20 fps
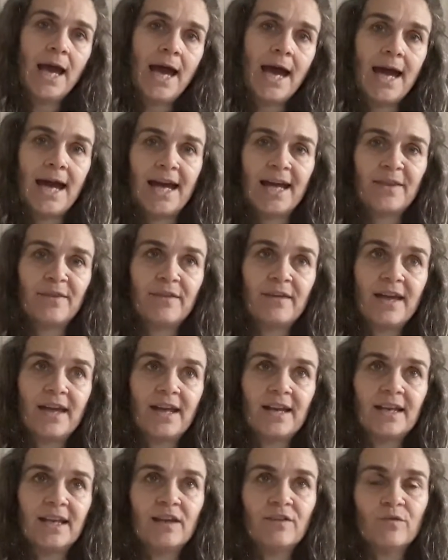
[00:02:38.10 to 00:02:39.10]
And
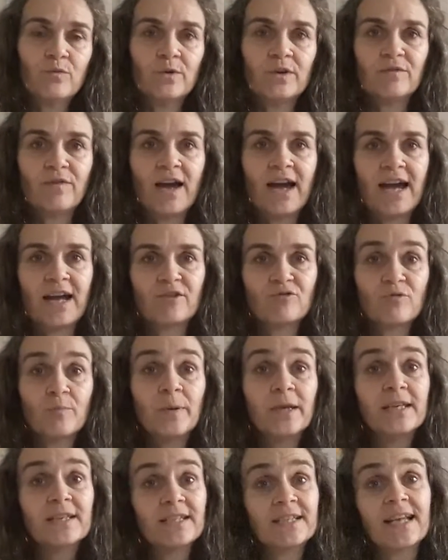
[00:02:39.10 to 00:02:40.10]
then if we've had
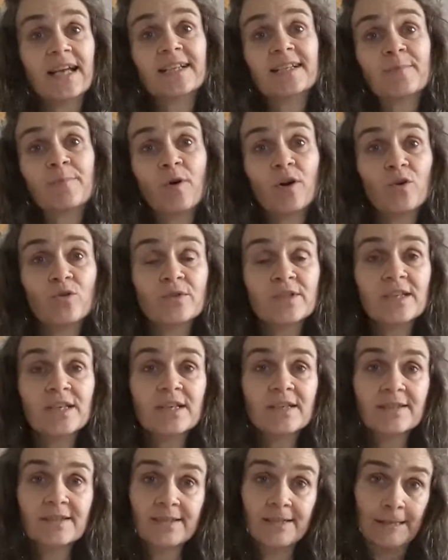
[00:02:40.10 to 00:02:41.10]
repeated
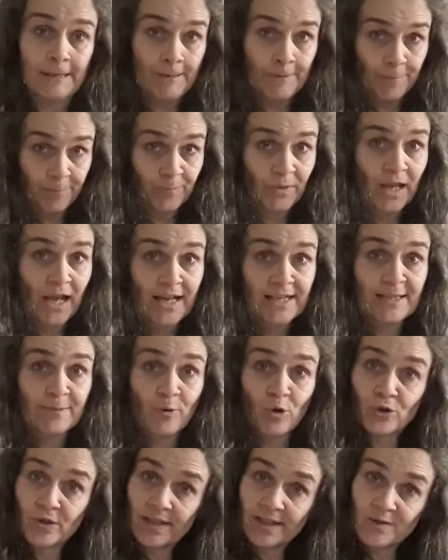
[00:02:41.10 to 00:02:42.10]
antibiotics
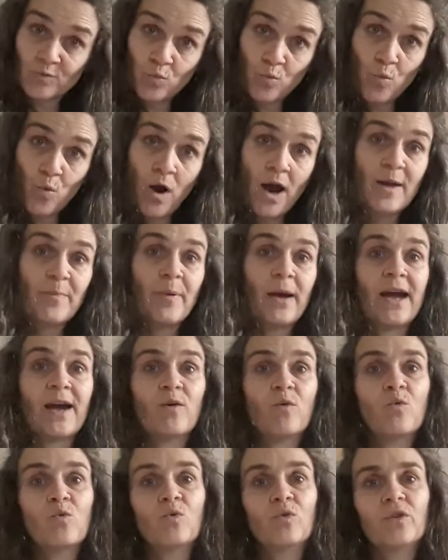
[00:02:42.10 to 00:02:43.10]
wipe
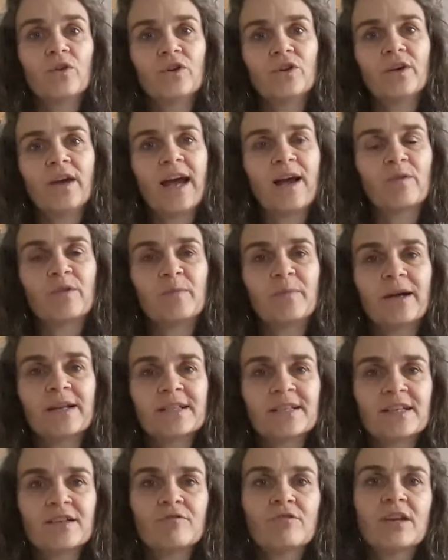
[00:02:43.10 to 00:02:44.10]
out all the healthy
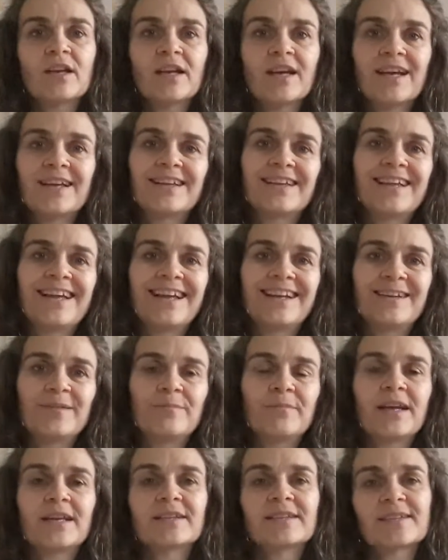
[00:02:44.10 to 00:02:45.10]
bacteria, and then
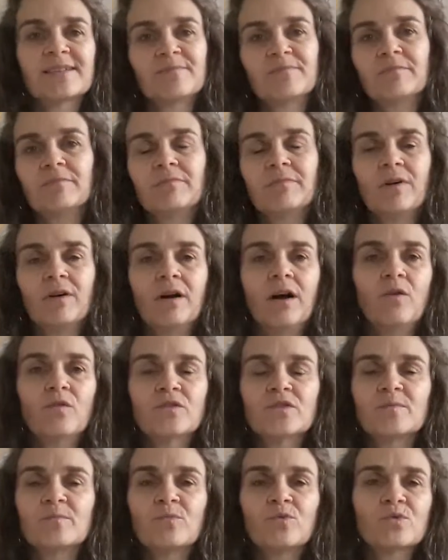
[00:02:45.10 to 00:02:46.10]
it makes
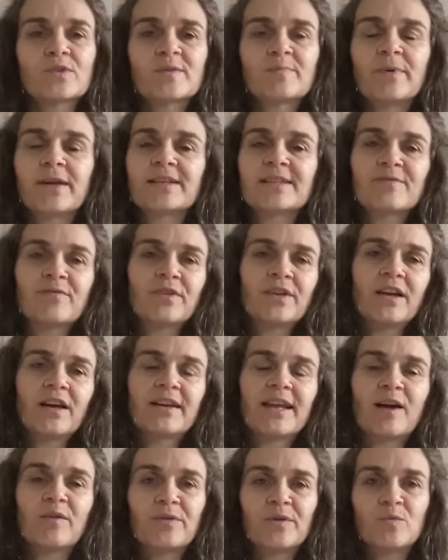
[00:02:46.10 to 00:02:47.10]
often more space for the
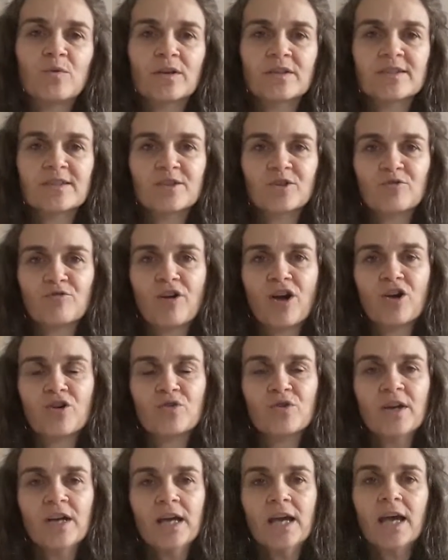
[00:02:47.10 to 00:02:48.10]
unhealthy ones to
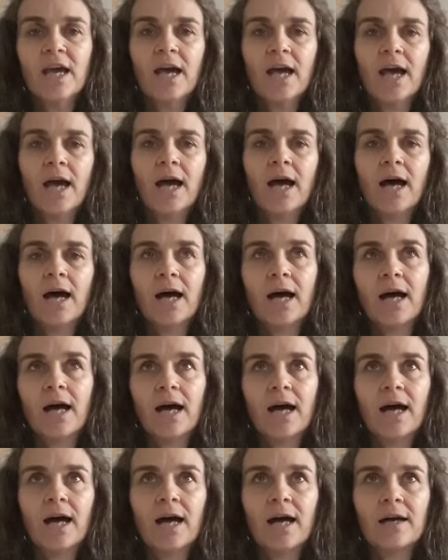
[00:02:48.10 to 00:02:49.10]
grow.
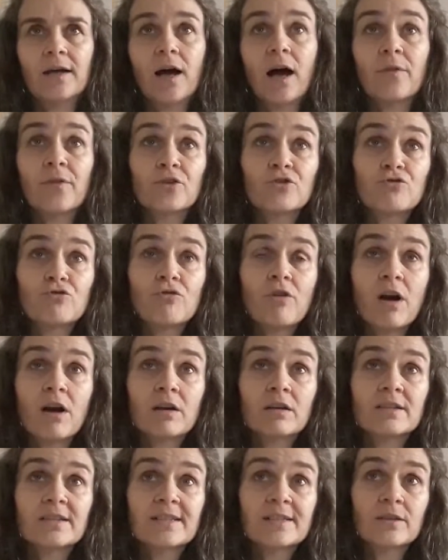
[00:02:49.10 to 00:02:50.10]
Other
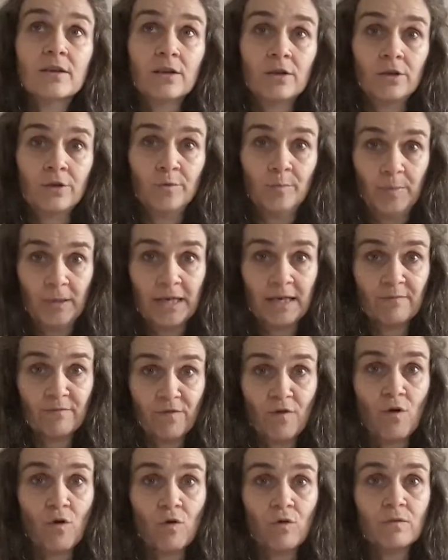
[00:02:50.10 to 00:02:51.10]
drugs that can be
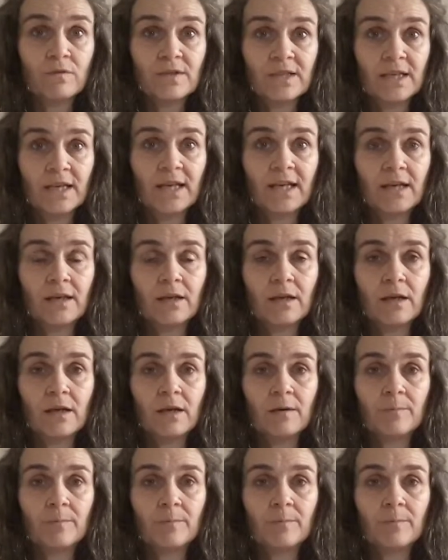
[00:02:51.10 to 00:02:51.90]
involved in